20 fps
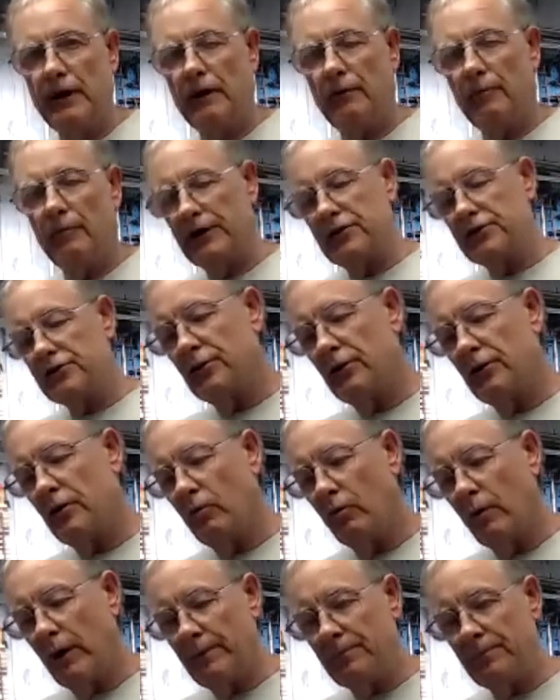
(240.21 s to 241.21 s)
Make you
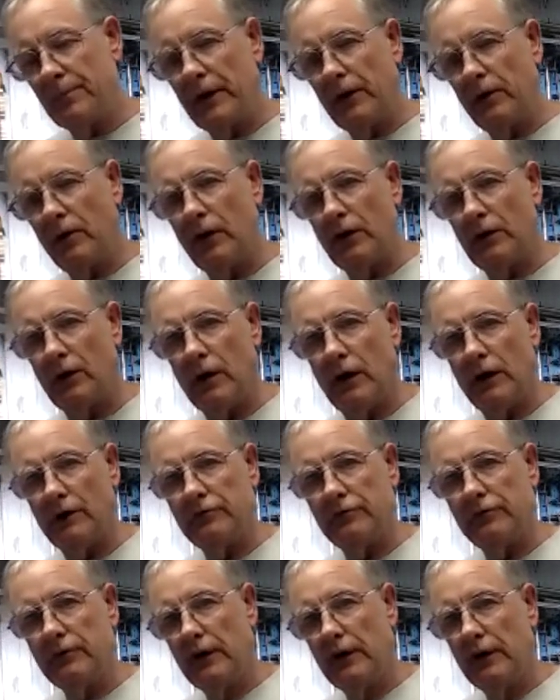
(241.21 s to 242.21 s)
wipe that all off
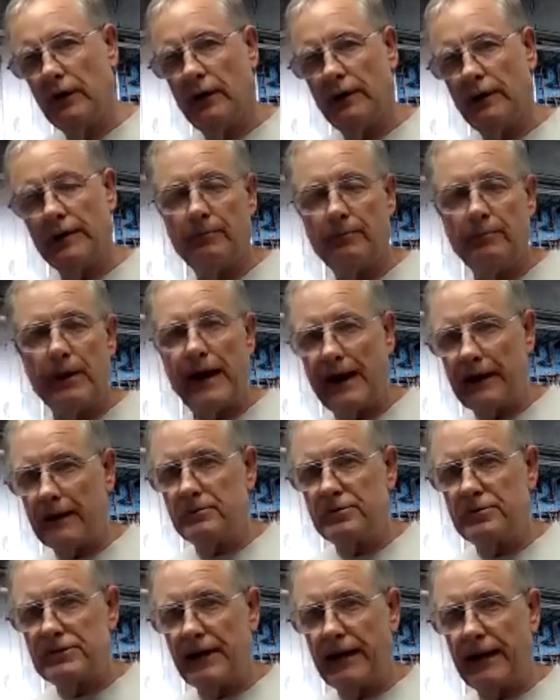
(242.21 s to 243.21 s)
the bottom
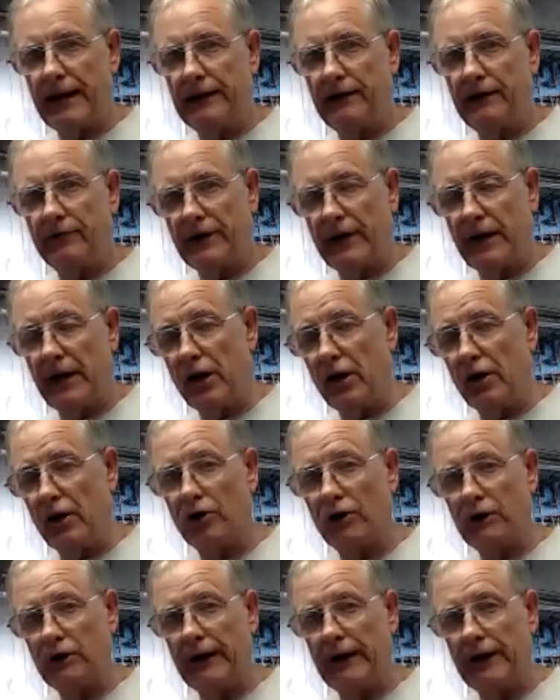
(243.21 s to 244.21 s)
side of the air
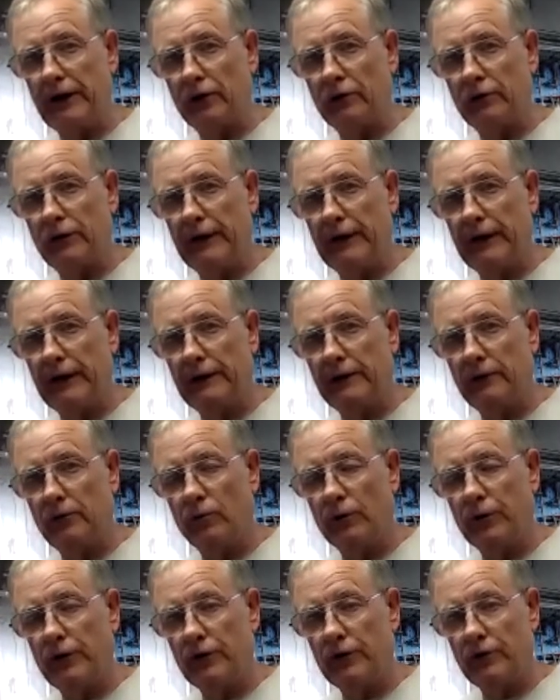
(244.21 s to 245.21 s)
cleaner lid
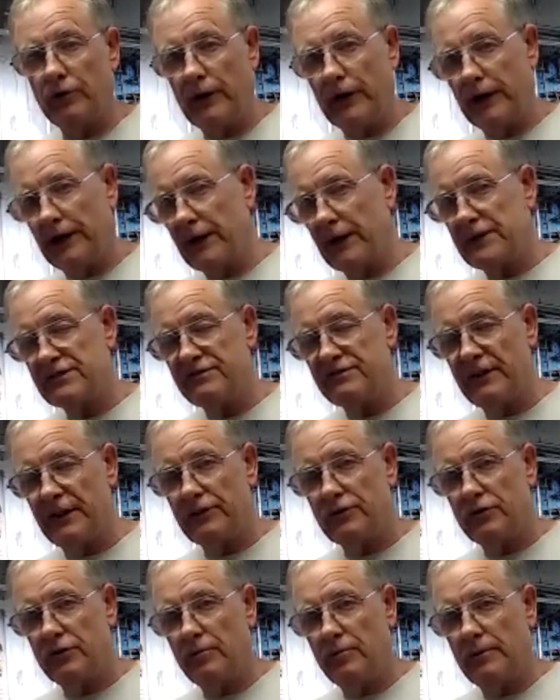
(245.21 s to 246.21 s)
where your crankcase vent
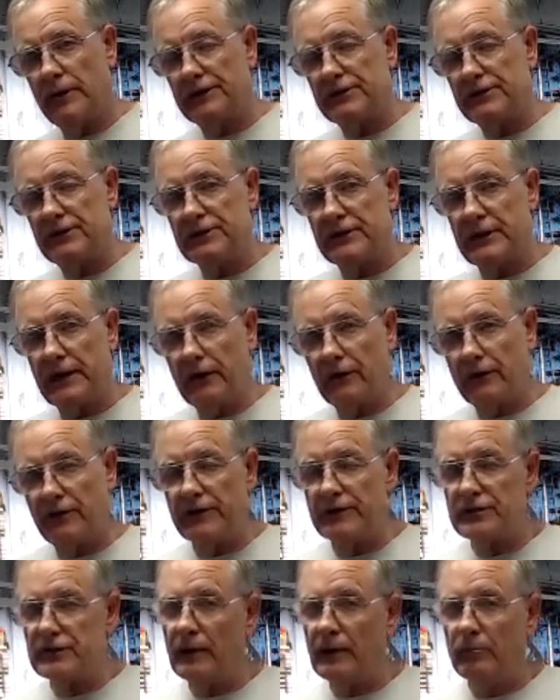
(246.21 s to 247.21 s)
tube exits out. If
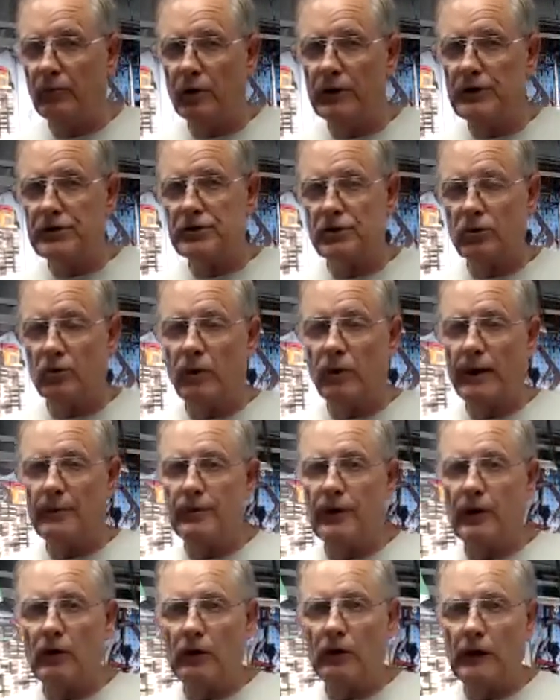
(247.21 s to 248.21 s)
it's got moisture, wipe
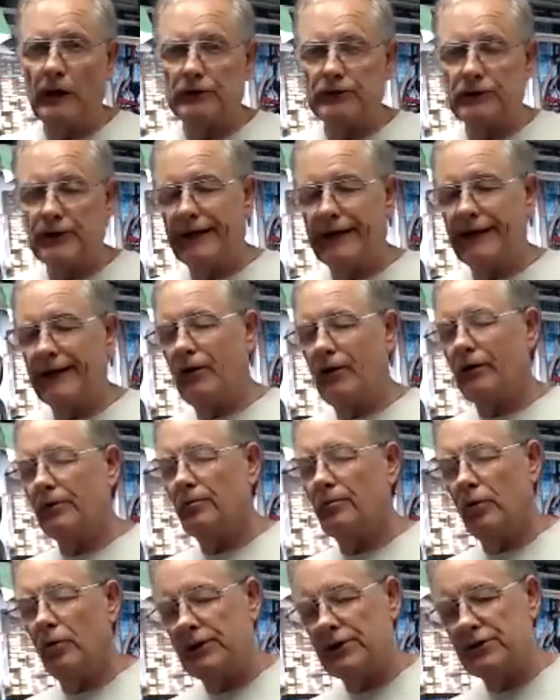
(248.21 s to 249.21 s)
that off. Try and get all the
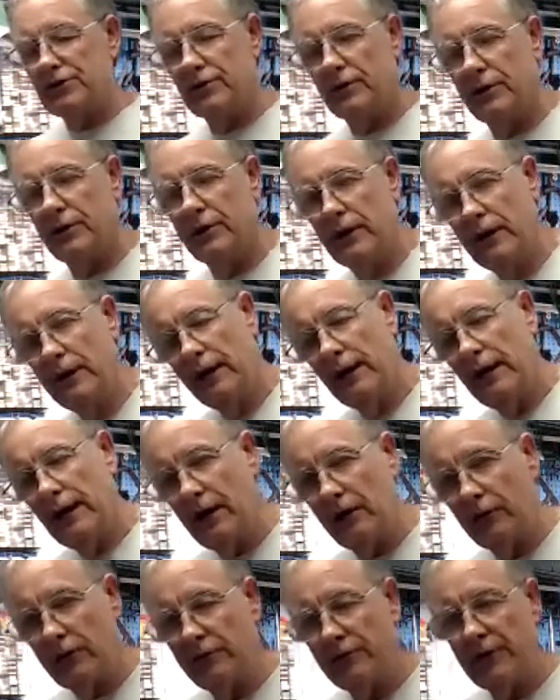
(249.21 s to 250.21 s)
moisture
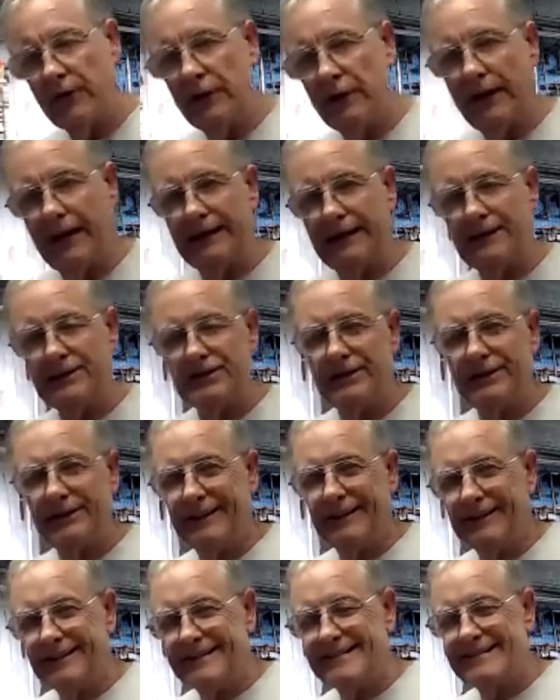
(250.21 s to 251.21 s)
out of the engine
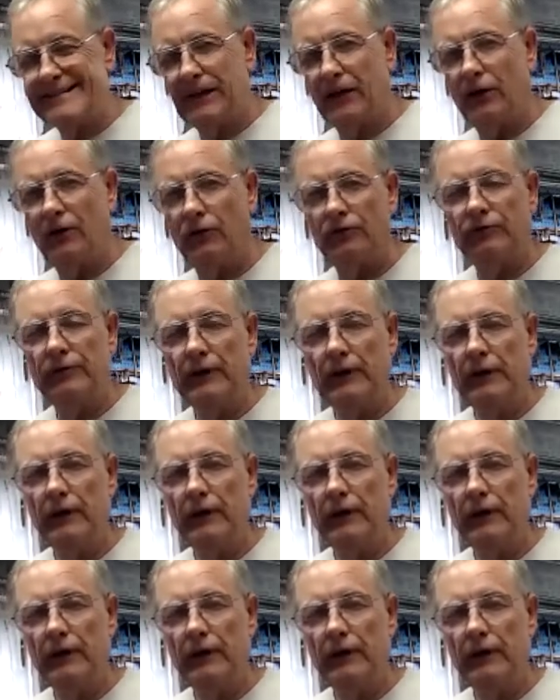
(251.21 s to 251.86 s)
itself.